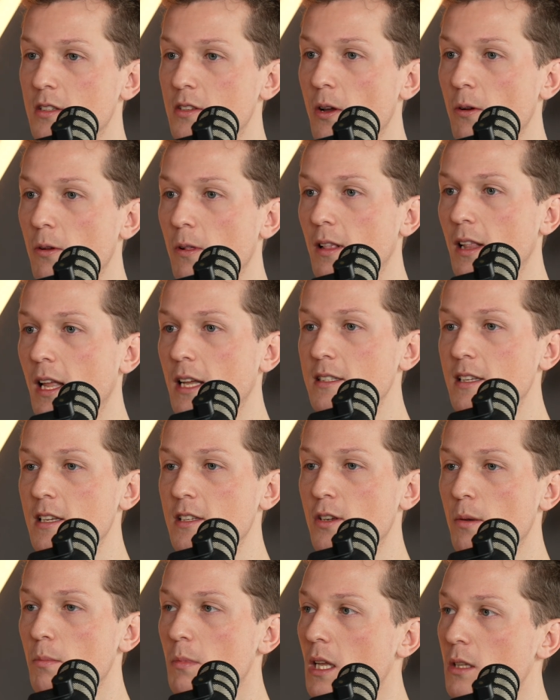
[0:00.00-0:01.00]
So let's
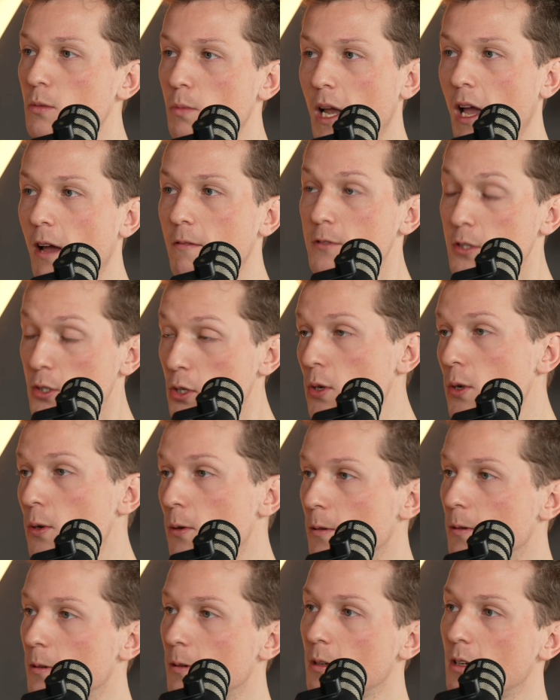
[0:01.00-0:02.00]
assume that we have
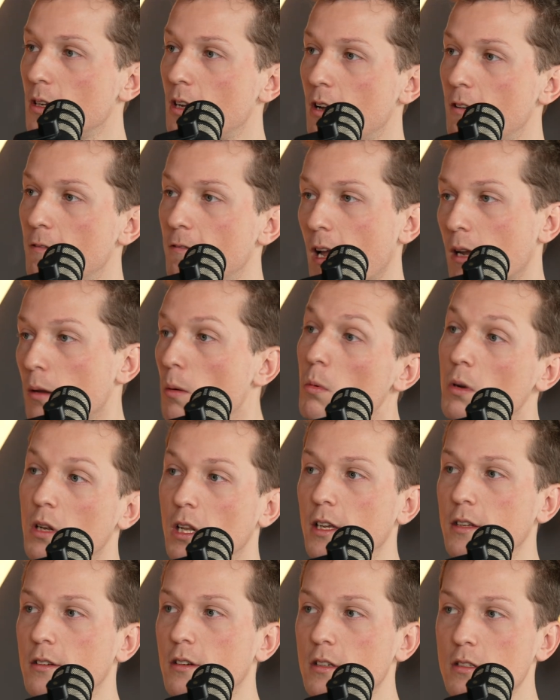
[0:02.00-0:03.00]
two vacuum
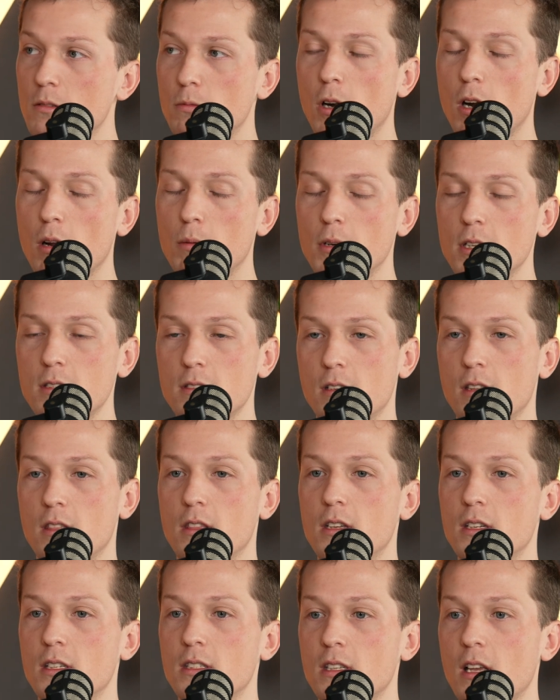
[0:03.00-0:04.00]
cleaners robots
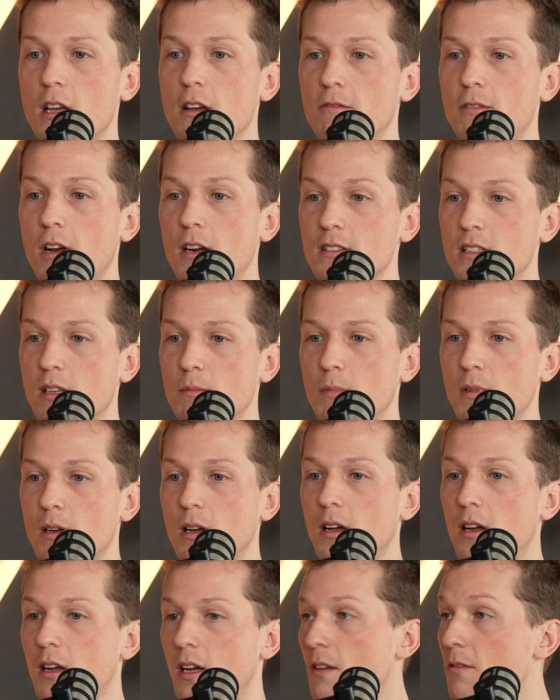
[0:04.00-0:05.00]
in this very same
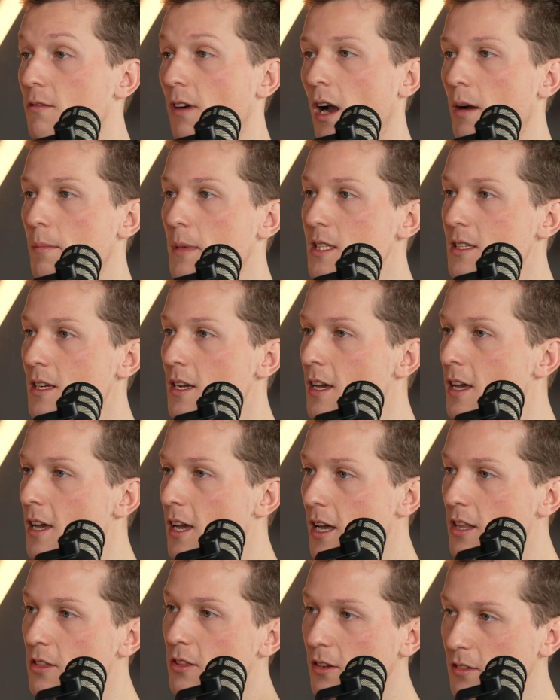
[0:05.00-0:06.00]
environment,
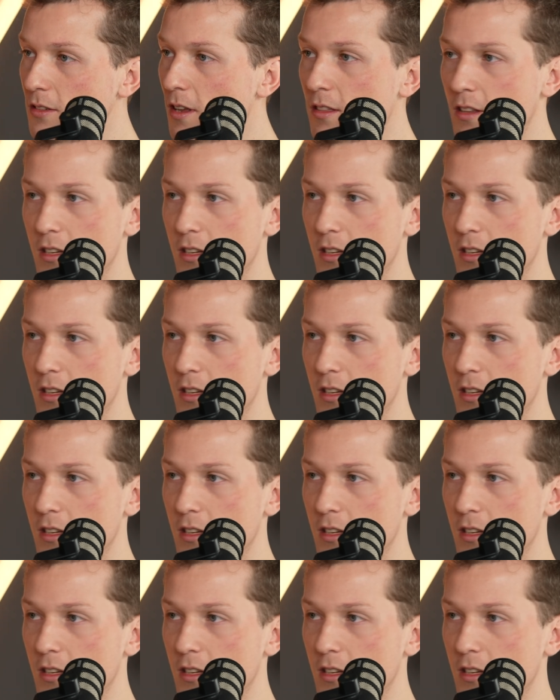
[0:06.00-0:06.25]
and also